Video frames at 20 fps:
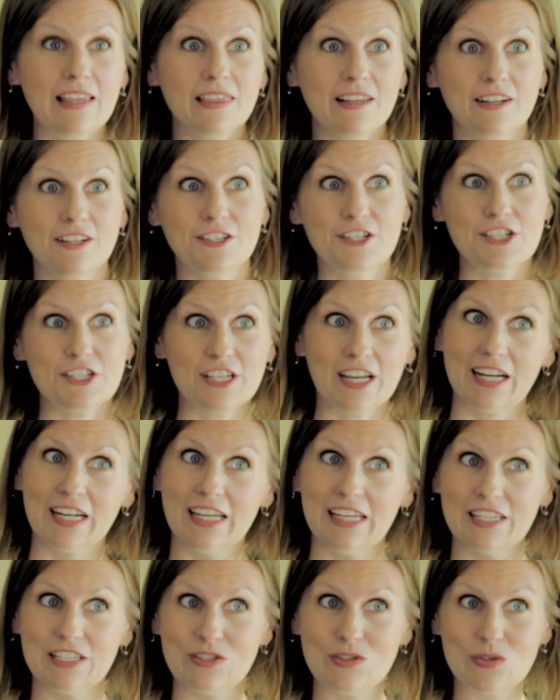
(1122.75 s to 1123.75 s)
large
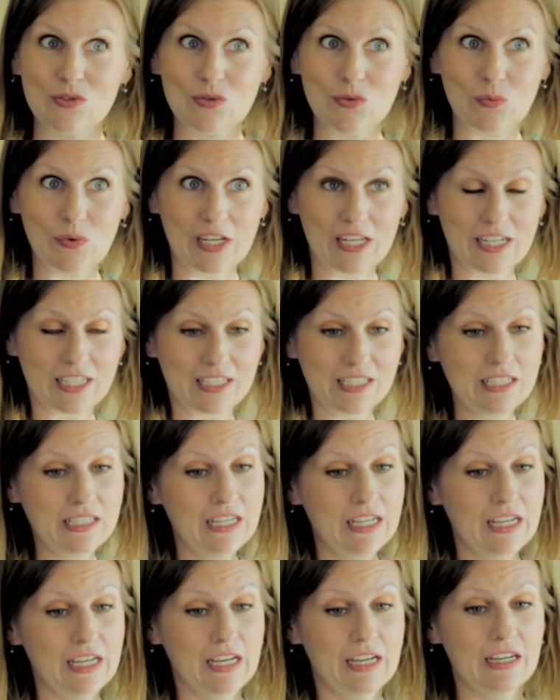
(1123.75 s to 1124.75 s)
study in Sweden
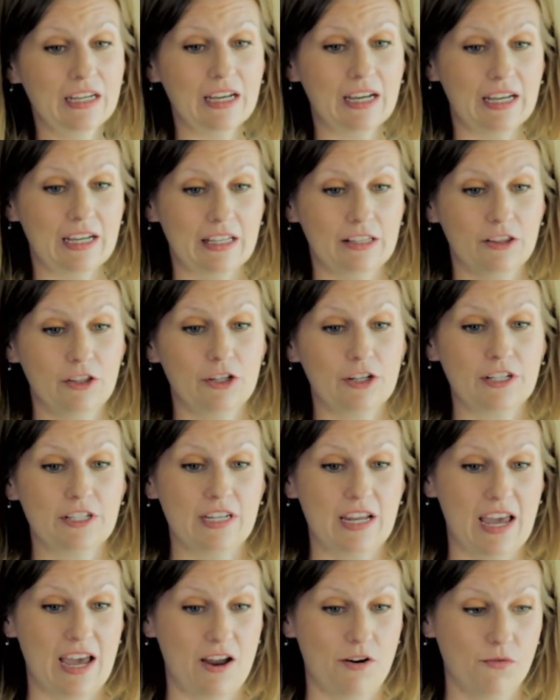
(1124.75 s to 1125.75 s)

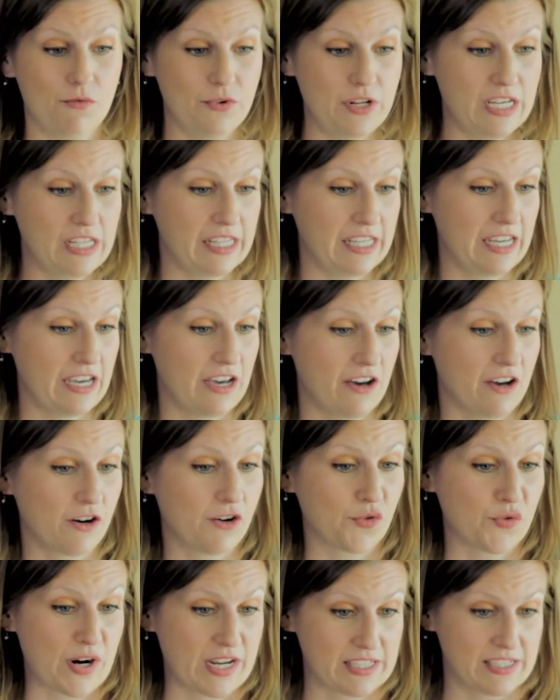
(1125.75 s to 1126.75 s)
looked at really
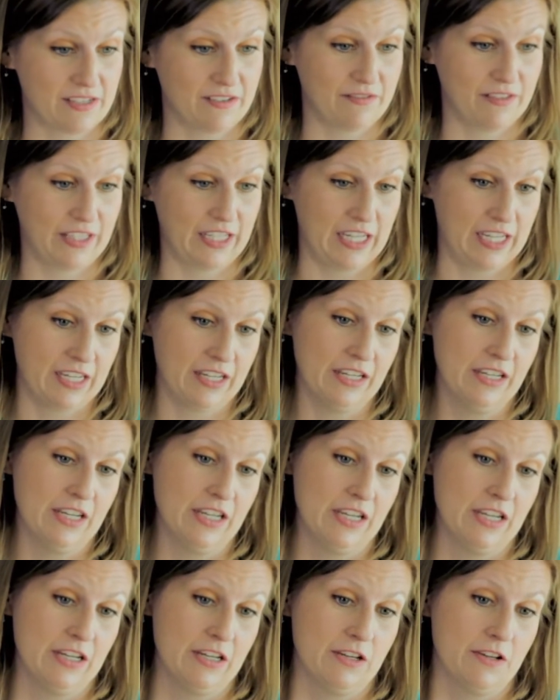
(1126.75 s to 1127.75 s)
aggressively
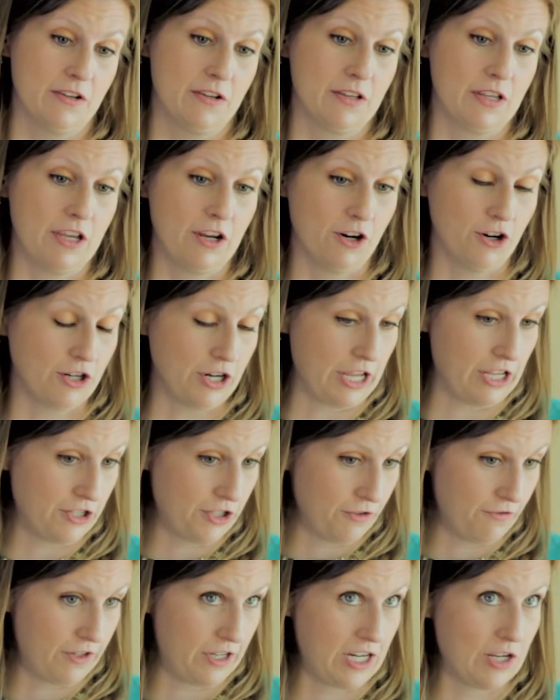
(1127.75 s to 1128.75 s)

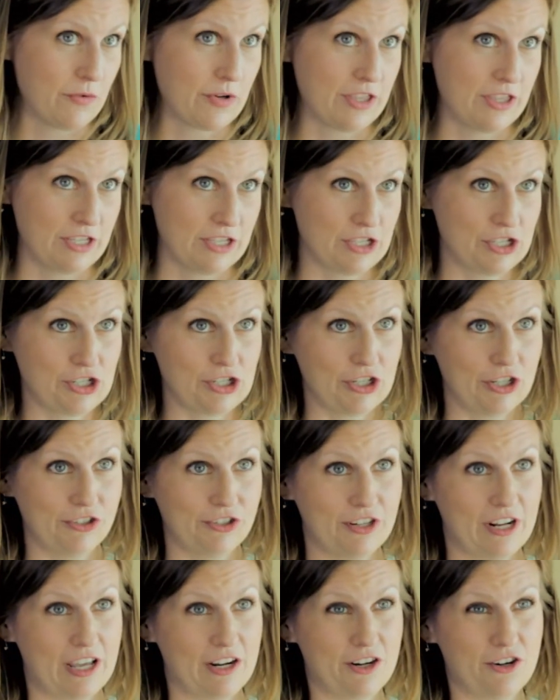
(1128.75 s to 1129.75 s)
intervening with these
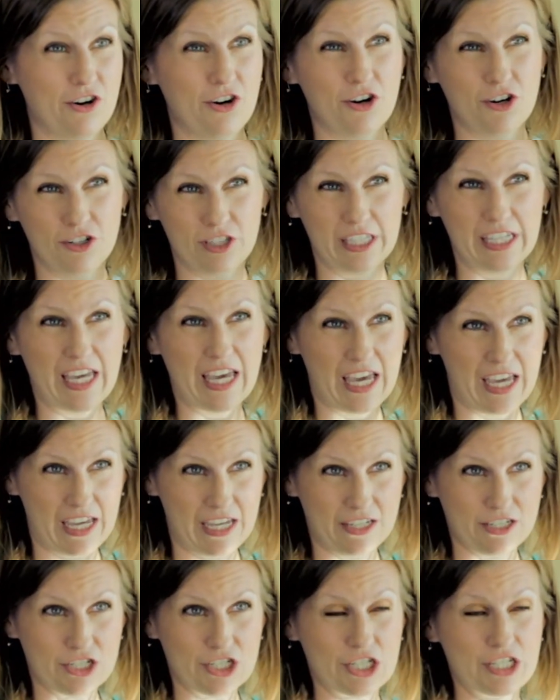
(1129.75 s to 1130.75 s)
children at an early
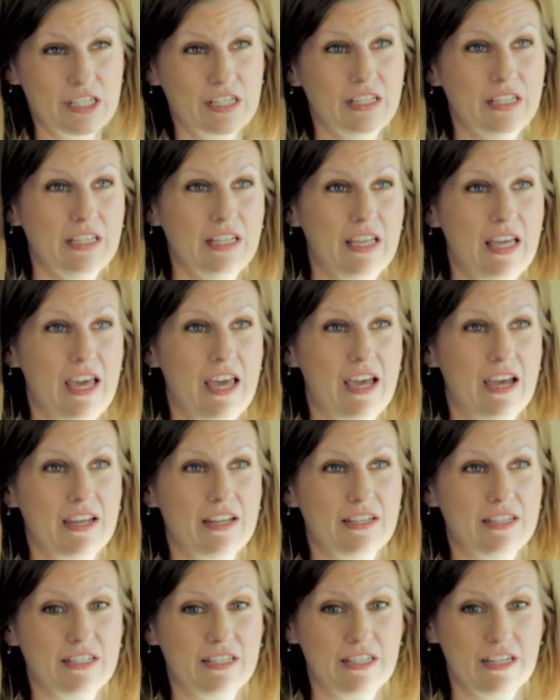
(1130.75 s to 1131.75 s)
age
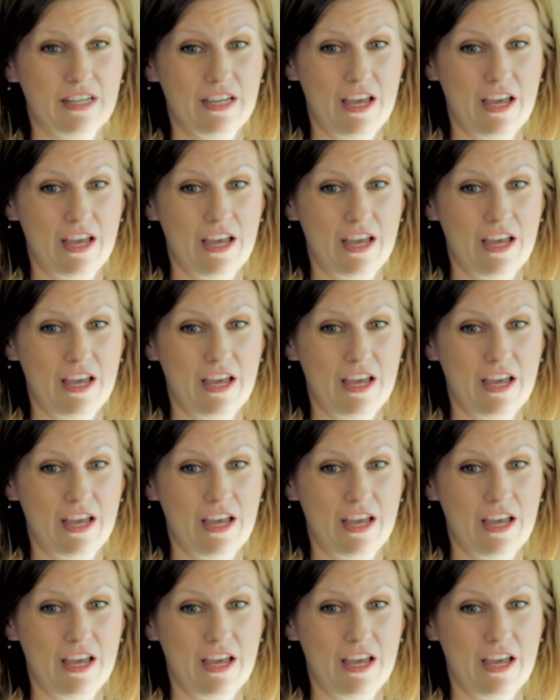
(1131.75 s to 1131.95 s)
and